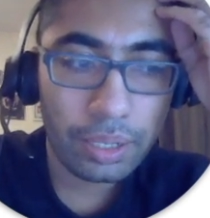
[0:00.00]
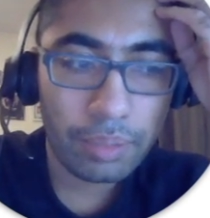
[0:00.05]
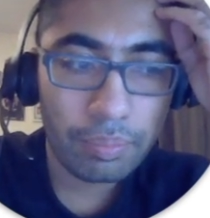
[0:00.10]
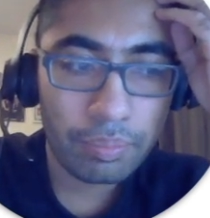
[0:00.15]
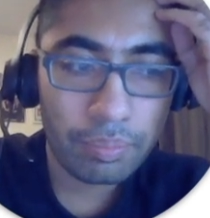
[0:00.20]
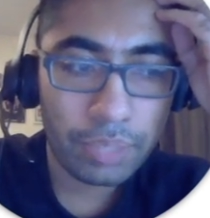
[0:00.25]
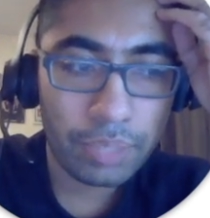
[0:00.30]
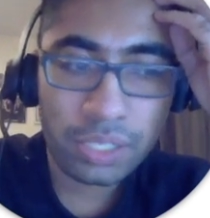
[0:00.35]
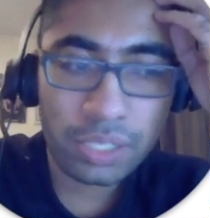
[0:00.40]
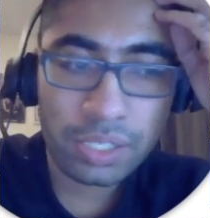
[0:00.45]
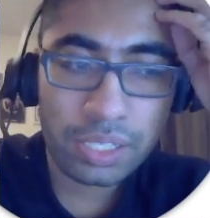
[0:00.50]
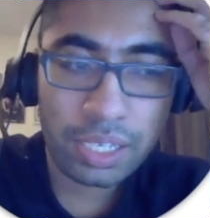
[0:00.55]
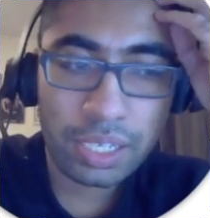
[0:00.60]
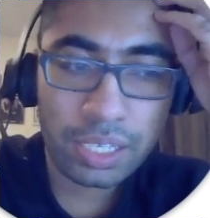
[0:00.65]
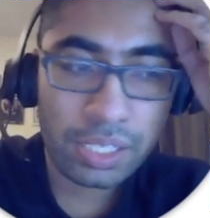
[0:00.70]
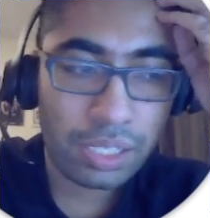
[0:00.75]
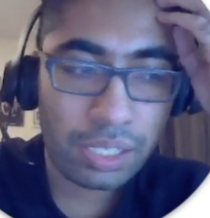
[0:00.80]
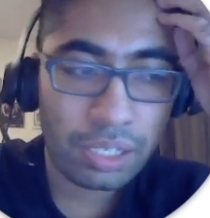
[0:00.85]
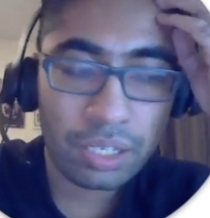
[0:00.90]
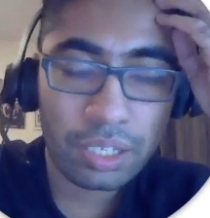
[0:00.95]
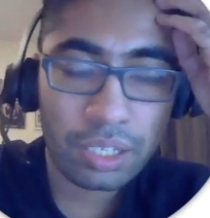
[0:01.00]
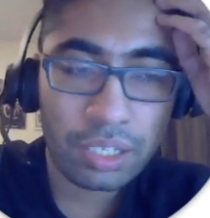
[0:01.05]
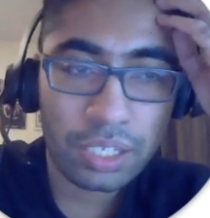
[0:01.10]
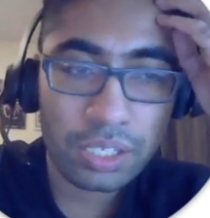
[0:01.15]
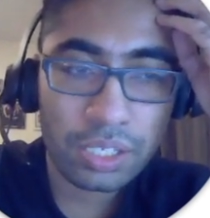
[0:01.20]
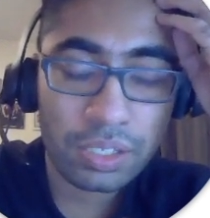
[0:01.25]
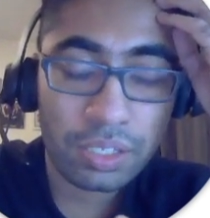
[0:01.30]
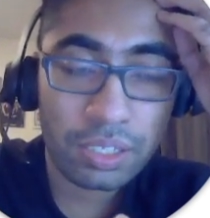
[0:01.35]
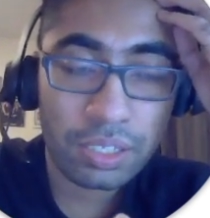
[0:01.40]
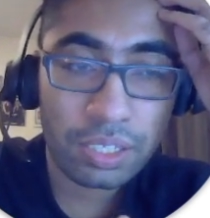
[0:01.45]
Because there's
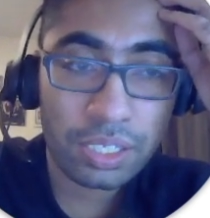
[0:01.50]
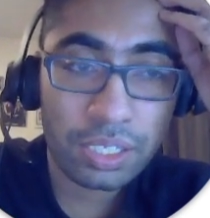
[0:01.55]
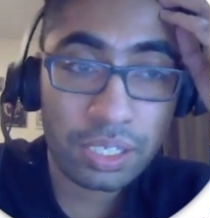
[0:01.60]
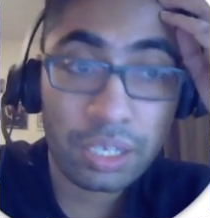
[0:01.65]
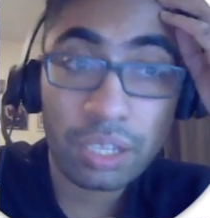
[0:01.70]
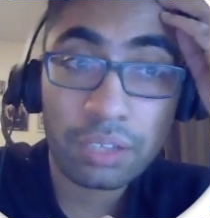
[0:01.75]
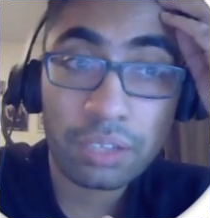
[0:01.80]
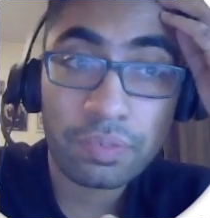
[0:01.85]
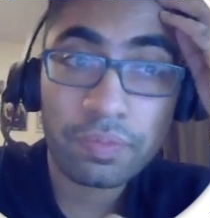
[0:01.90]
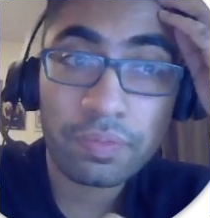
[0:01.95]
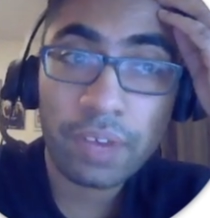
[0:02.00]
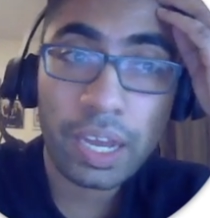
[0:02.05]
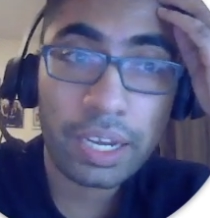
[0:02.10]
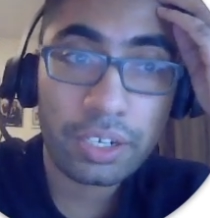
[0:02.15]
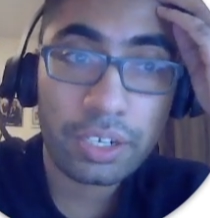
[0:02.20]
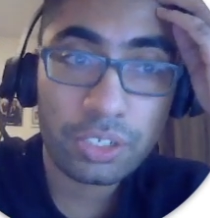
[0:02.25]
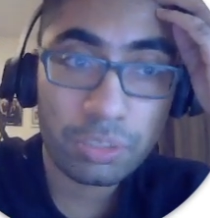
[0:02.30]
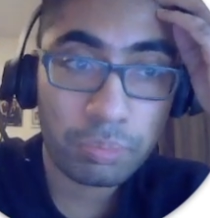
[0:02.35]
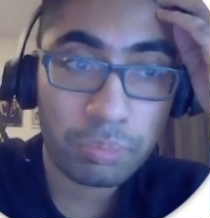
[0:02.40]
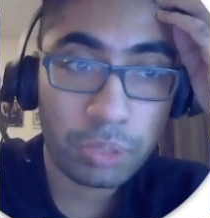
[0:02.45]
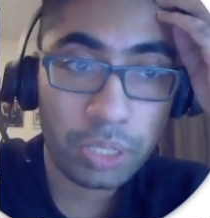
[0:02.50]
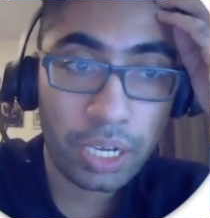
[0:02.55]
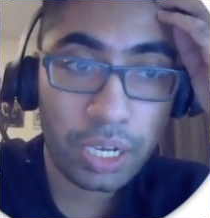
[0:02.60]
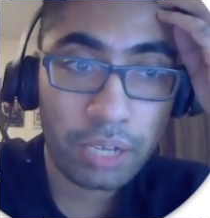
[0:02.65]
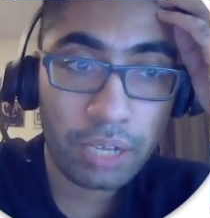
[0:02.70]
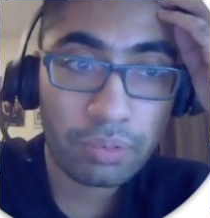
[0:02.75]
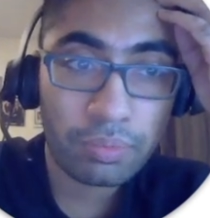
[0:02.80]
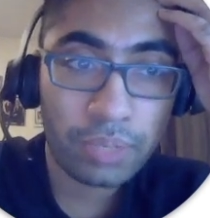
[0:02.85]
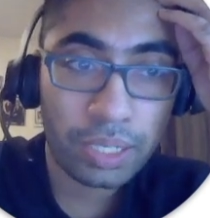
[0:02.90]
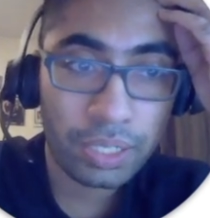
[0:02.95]
another fire to put
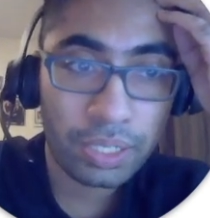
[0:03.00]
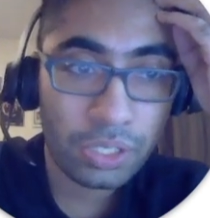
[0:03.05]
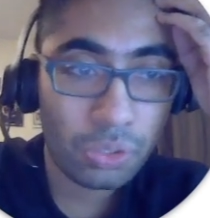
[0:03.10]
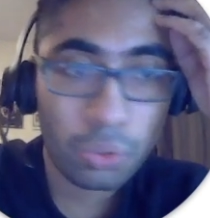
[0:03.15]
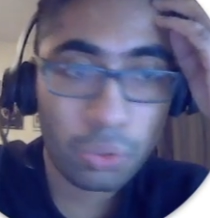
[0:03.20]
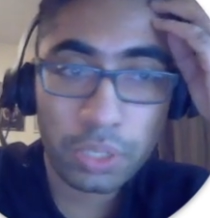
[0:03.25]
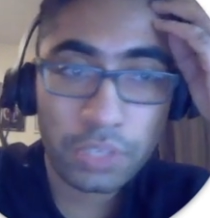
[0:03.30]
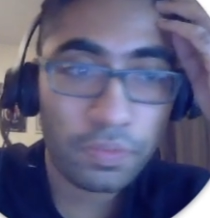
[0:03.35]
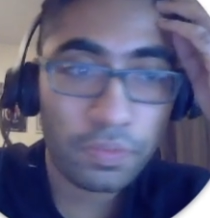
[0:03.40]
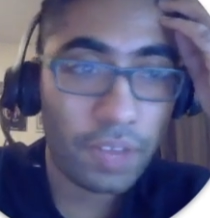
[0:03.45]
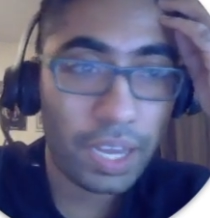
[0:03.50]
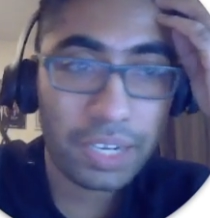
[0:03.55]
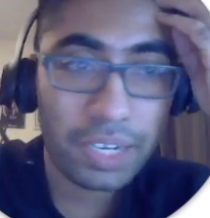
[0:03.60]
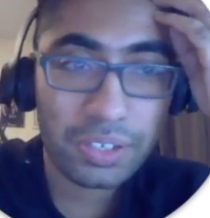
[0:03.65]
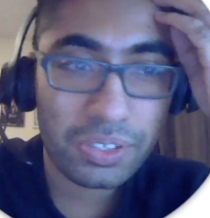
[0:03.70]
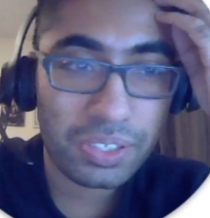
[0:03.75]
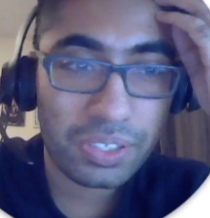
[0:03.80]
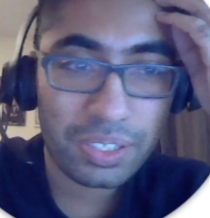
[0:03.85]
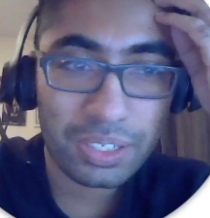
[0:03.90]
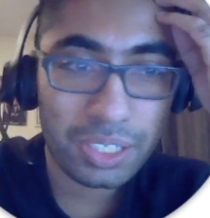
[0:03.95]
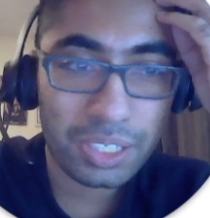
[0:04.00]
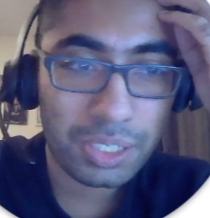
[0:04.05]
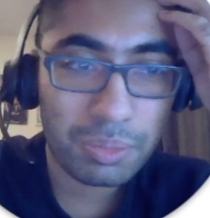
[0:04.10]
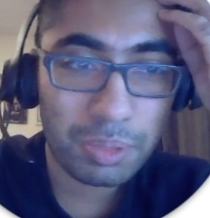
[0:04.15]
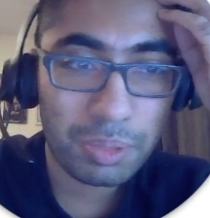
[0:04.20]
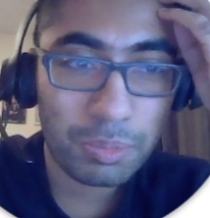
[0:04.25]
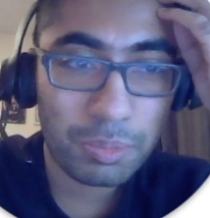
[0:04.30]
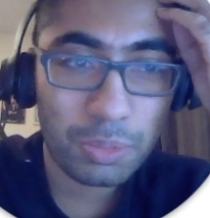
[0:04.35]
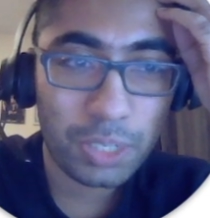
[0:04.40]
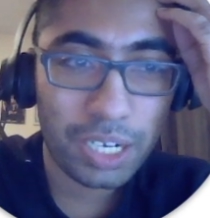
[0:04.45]
out, right? There's always fires that need to
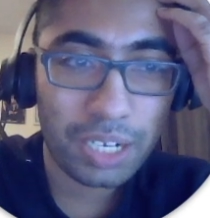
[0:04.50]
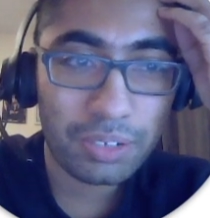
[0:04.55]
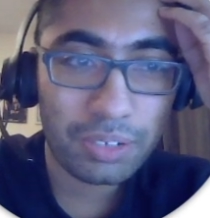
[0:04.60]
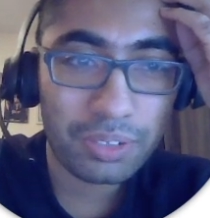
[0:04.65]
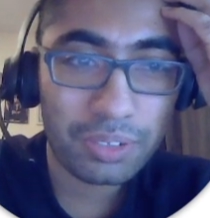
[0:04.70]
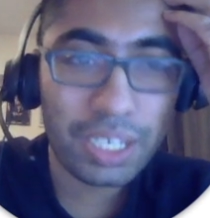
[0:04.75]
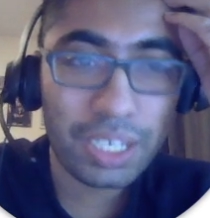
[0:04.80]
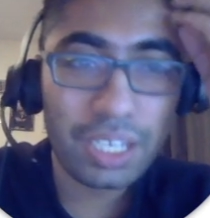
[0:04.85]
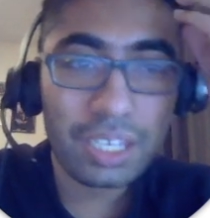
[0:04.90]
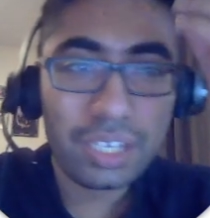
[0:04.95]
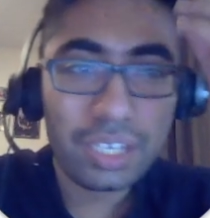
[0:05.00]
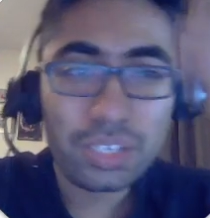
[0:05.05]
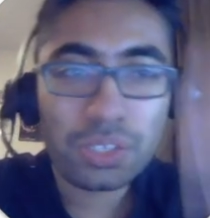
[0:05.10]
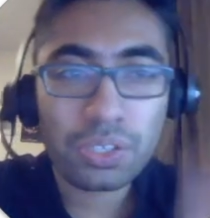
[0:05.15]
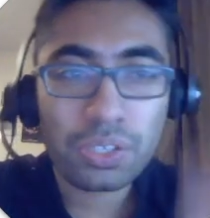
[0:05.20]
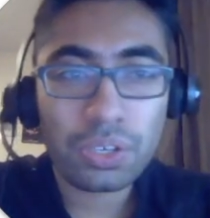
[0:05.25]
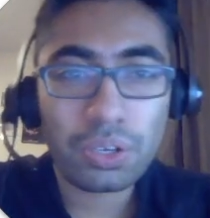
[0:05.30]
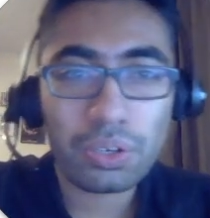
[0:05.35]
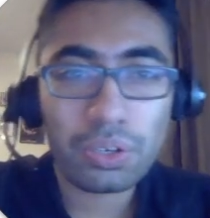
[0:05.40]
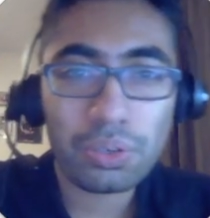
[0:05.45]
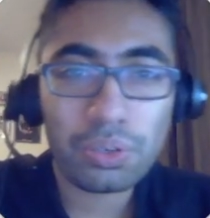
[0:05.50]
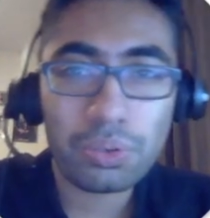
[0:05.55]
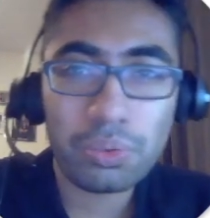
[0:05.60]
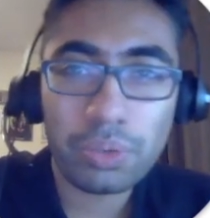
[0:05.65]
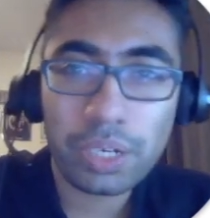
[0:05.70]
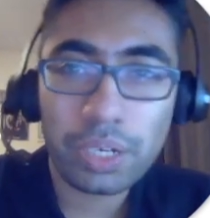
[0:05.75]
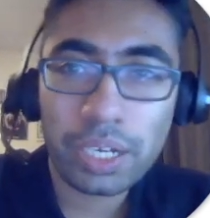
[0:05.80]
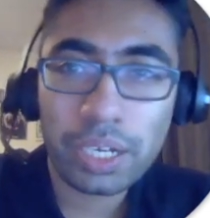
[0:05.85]
be put out. So